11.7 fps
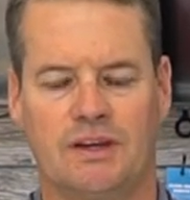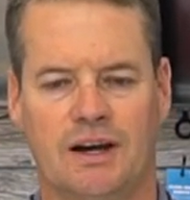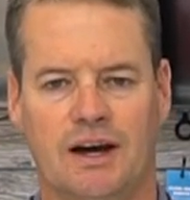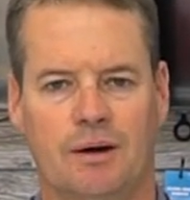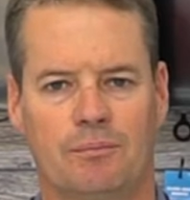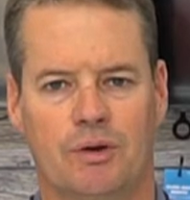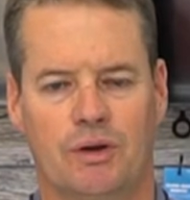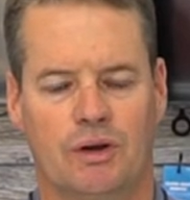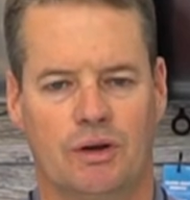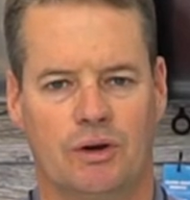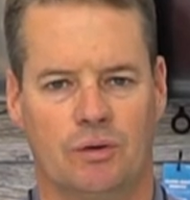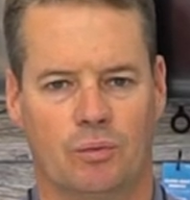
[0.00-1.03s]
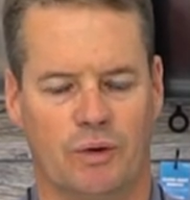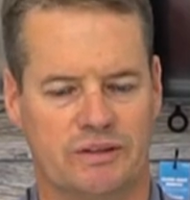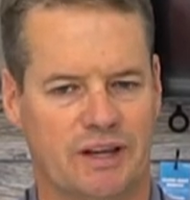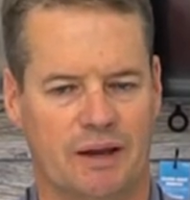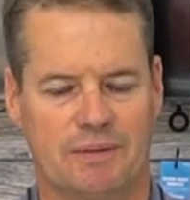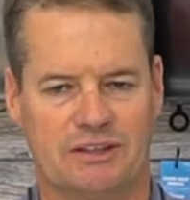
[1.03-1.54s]
One
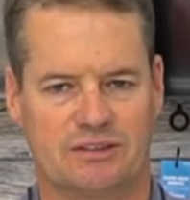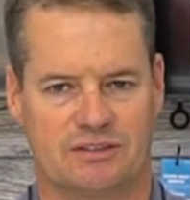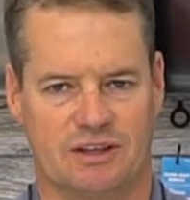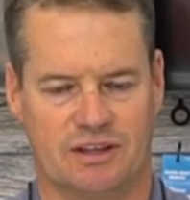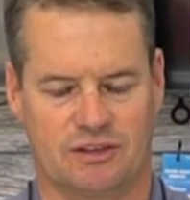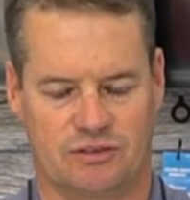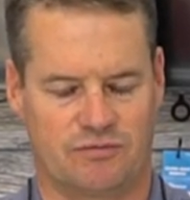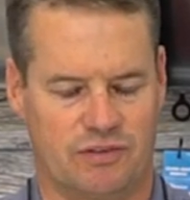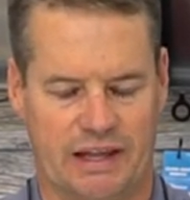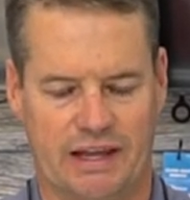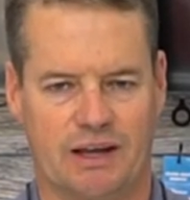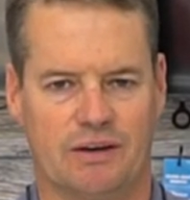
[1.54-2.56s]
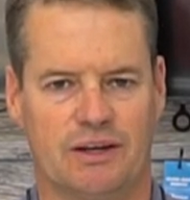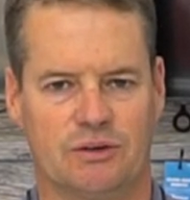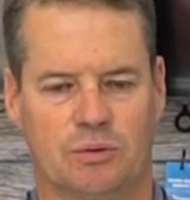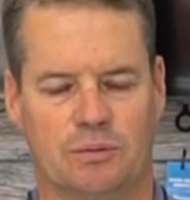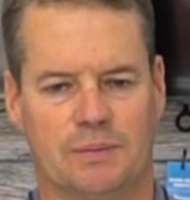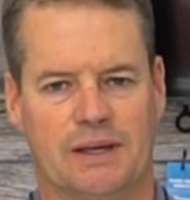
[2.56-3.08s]
time they just flat out
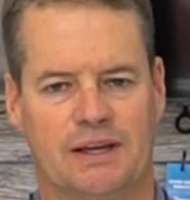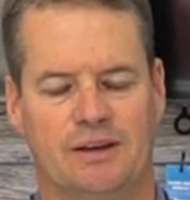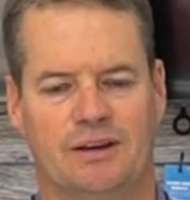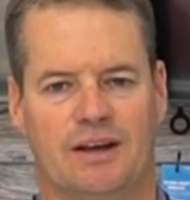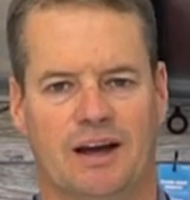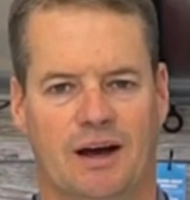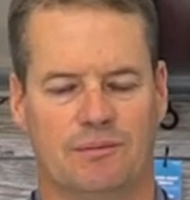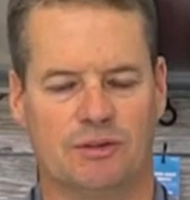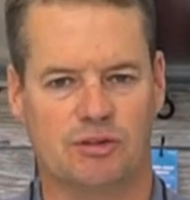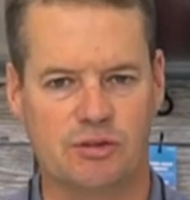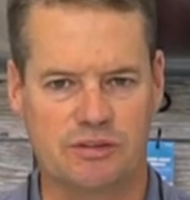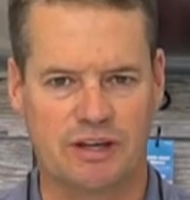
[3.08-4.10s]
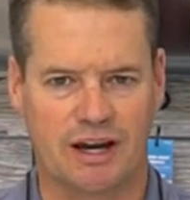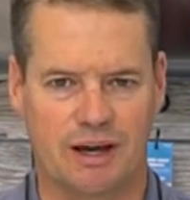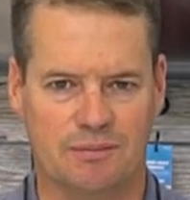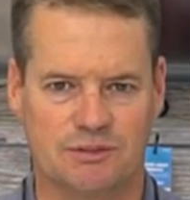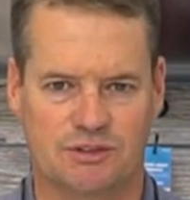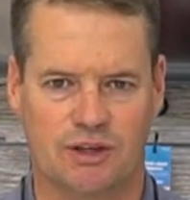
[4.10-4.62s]
ignored me. Two
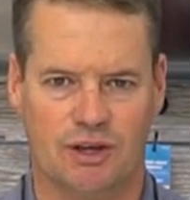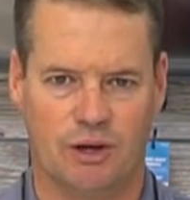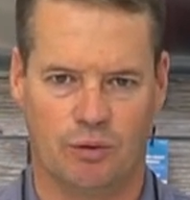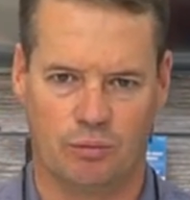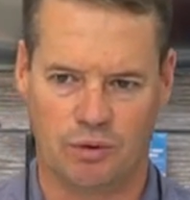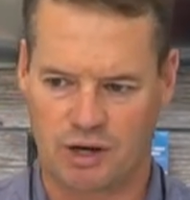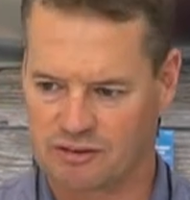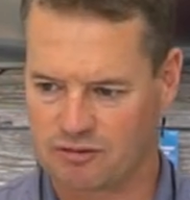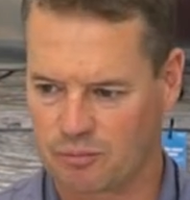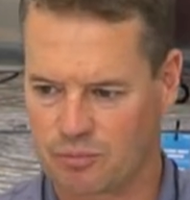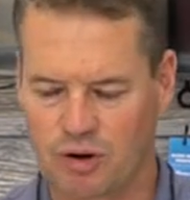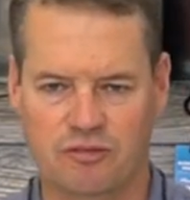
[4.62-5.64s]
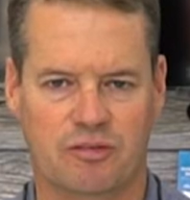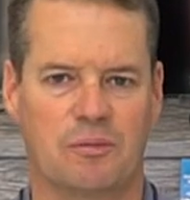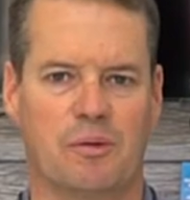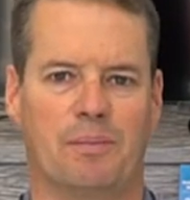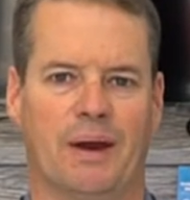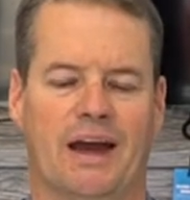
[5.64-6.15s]
times, one of them broke from
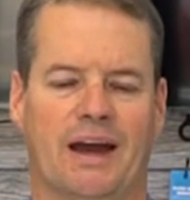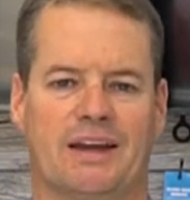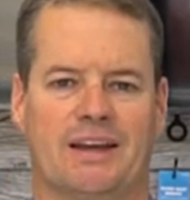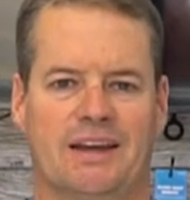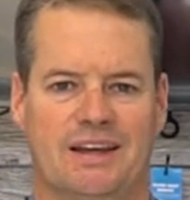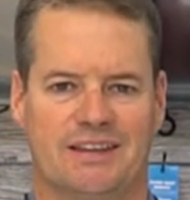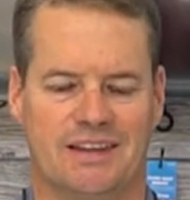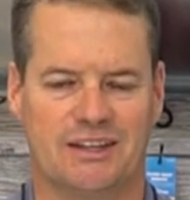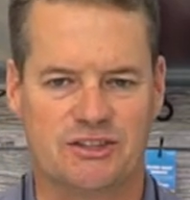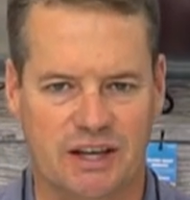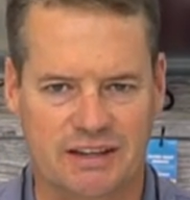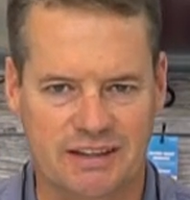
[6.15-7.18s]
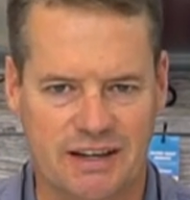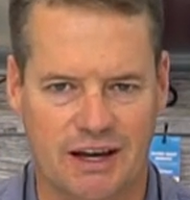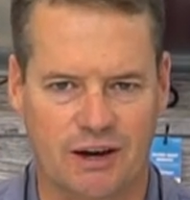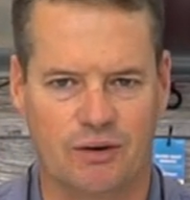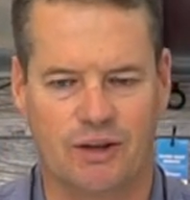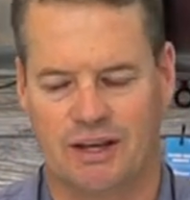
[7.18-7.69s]
the pack, they checked it
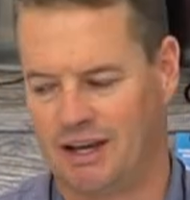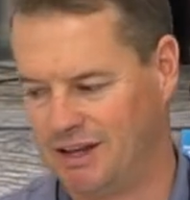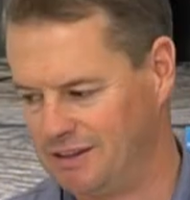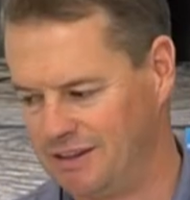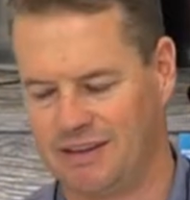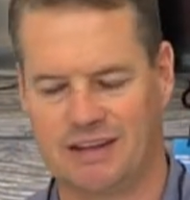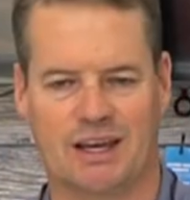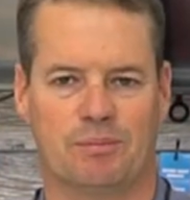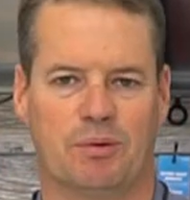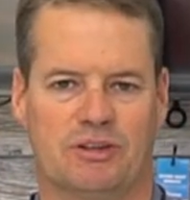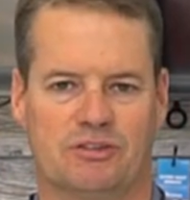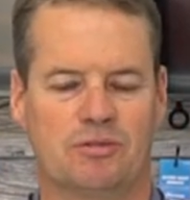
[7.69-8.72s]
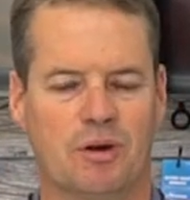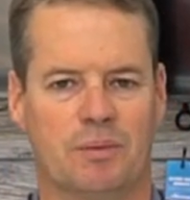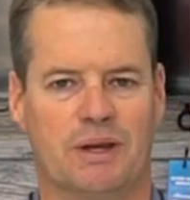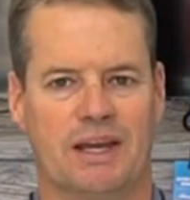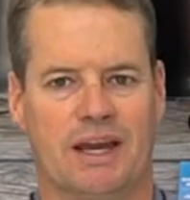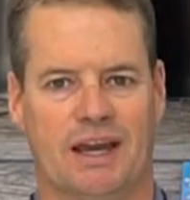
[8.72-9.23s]
out, and then they kept on
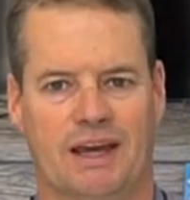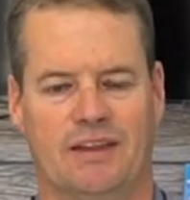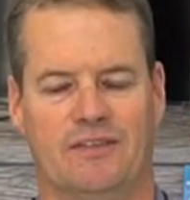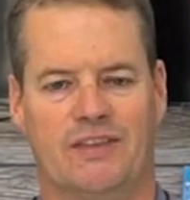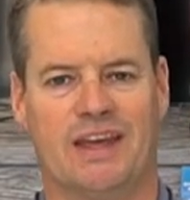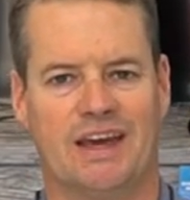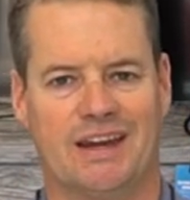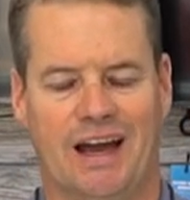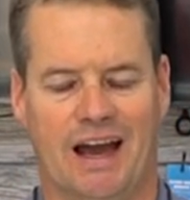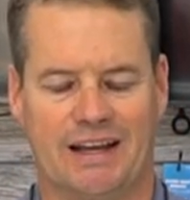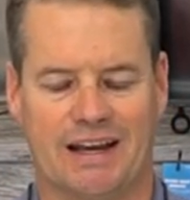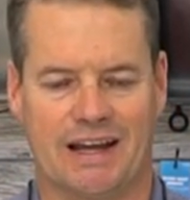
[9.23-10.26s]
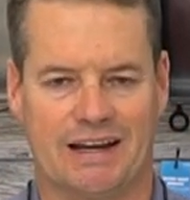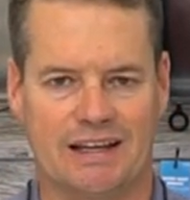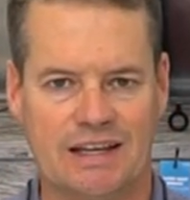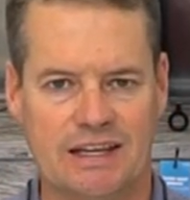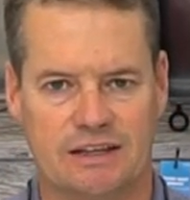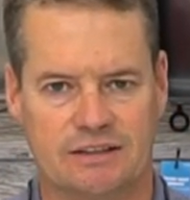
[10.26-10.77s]
swimming, and then I got an
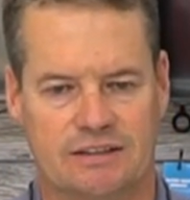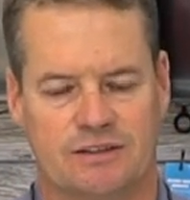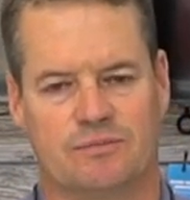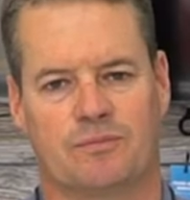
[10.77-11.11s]
eat.